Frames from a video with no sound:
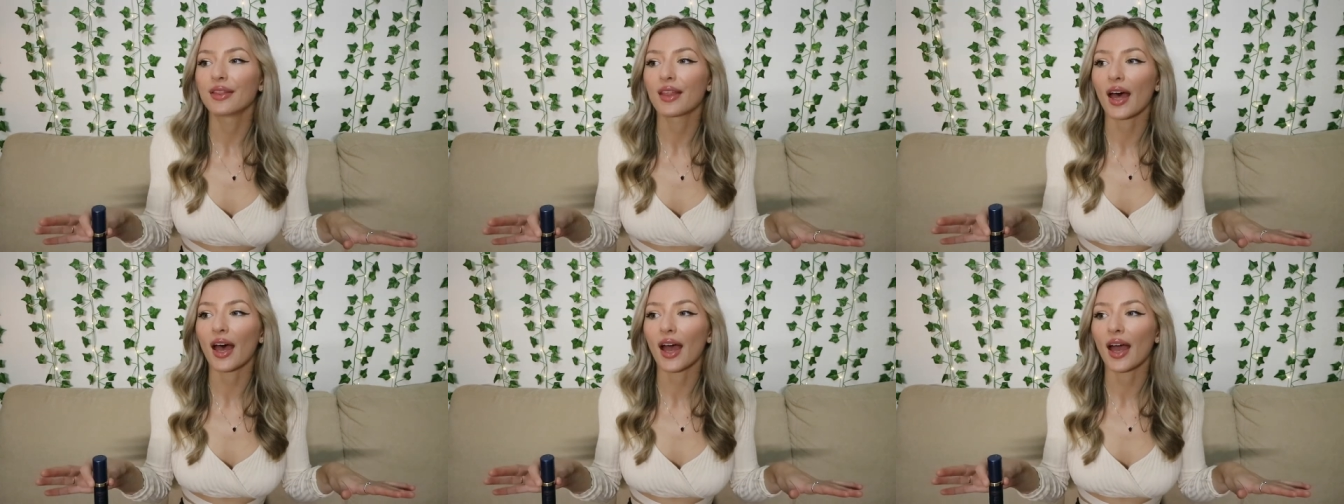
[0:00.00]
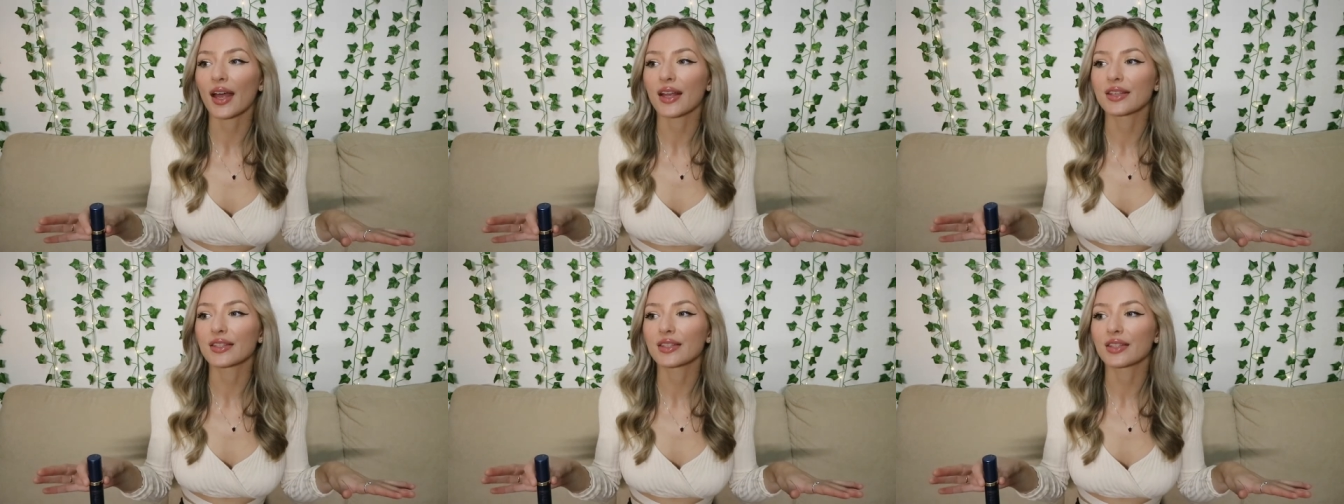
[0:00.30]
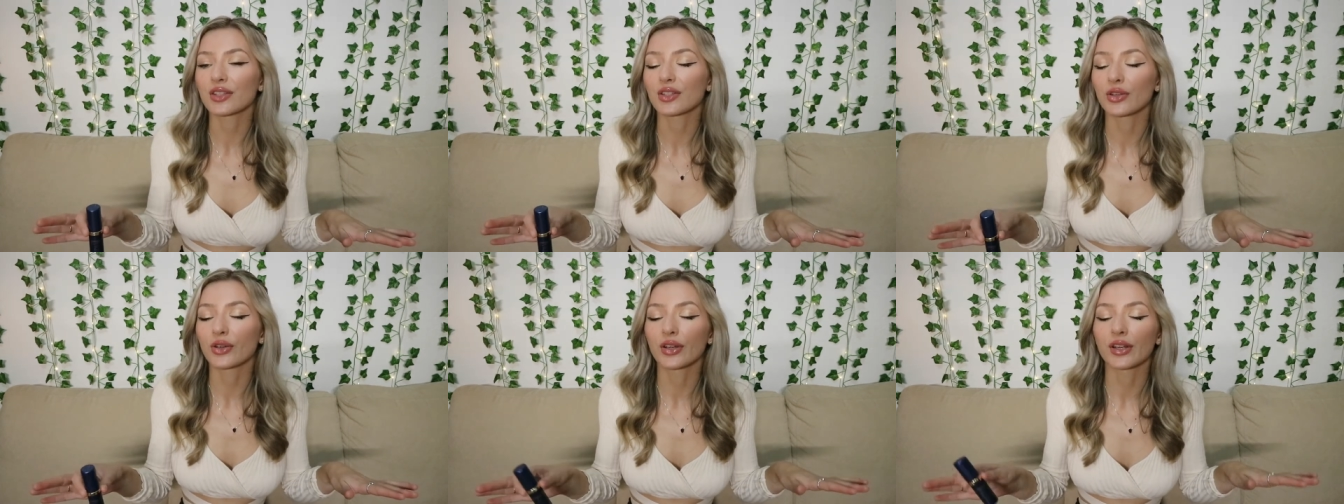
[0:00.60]

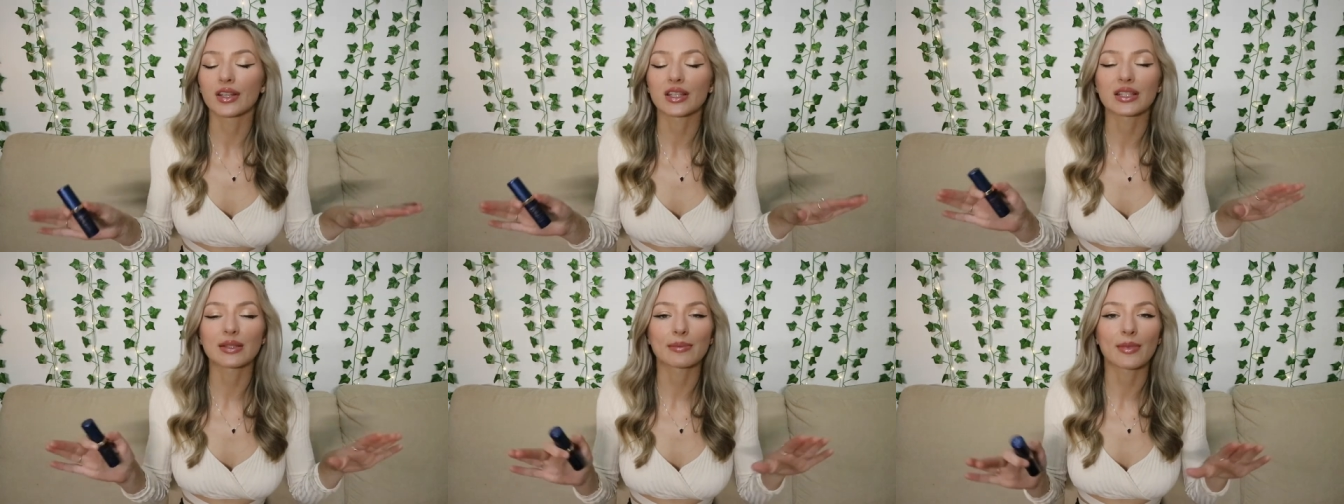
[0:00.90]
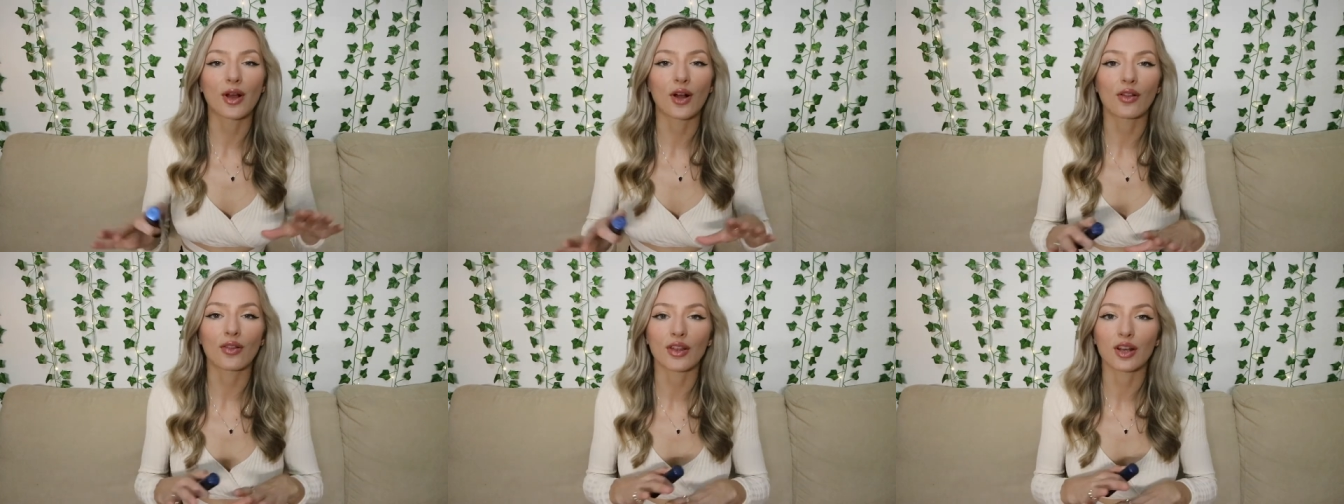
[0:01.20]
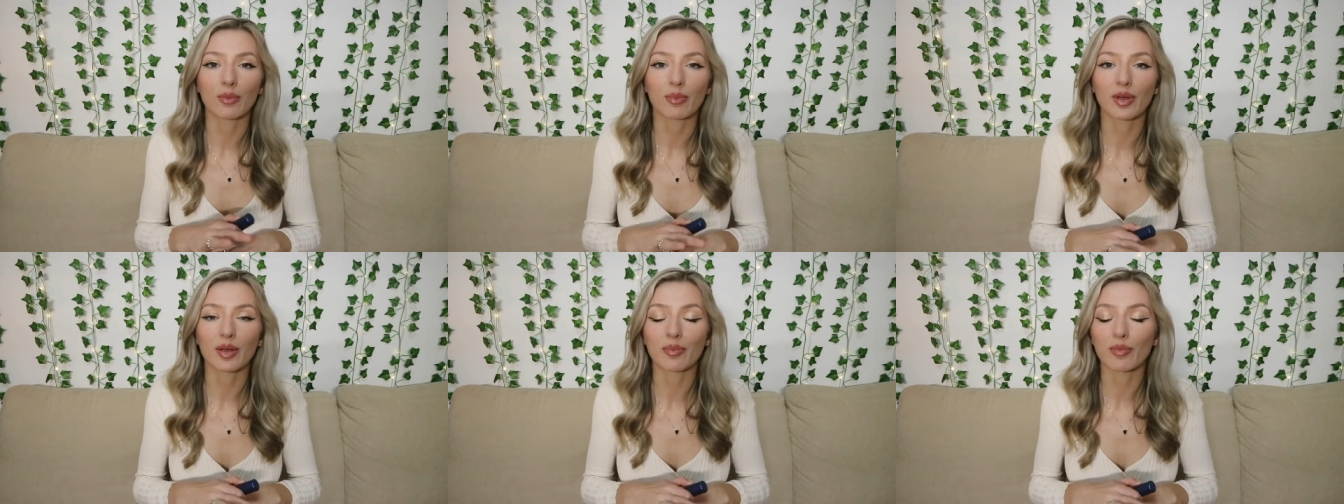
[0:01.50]
that you're gonna smell a
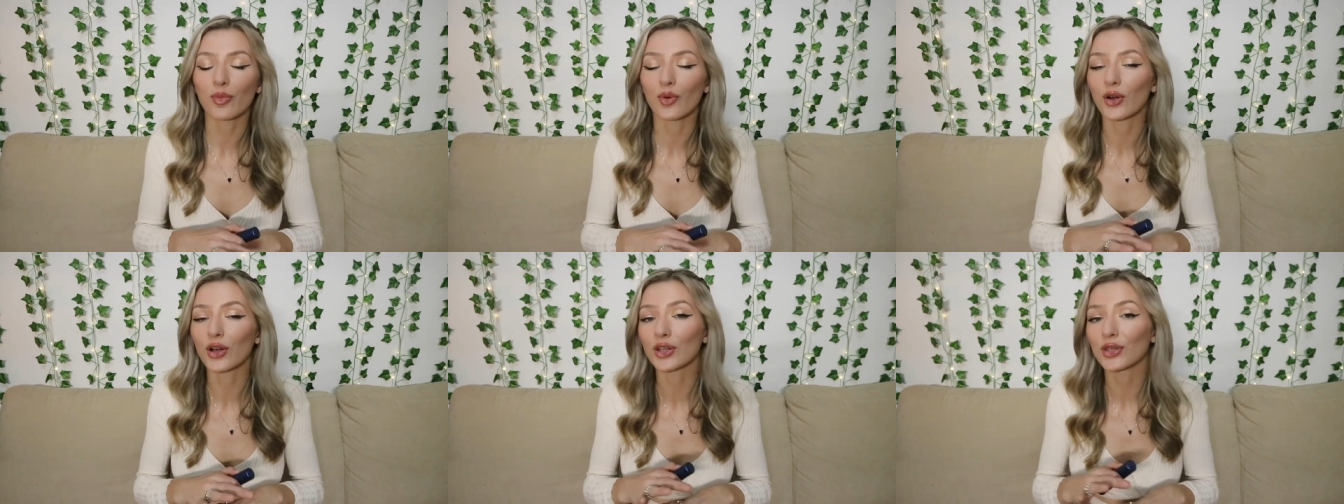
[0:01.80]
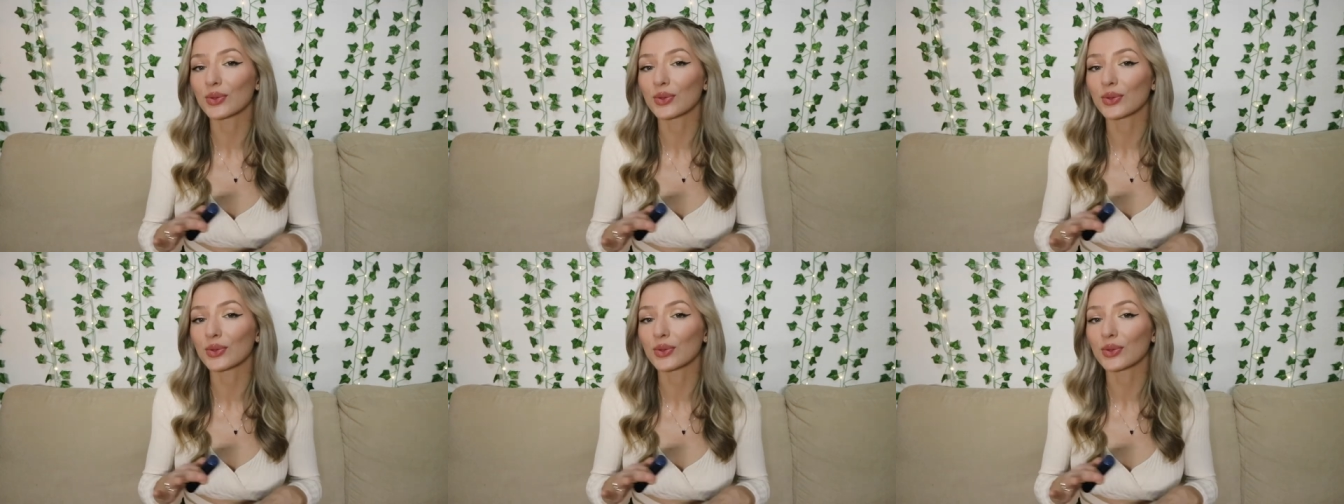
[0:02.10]
little bit more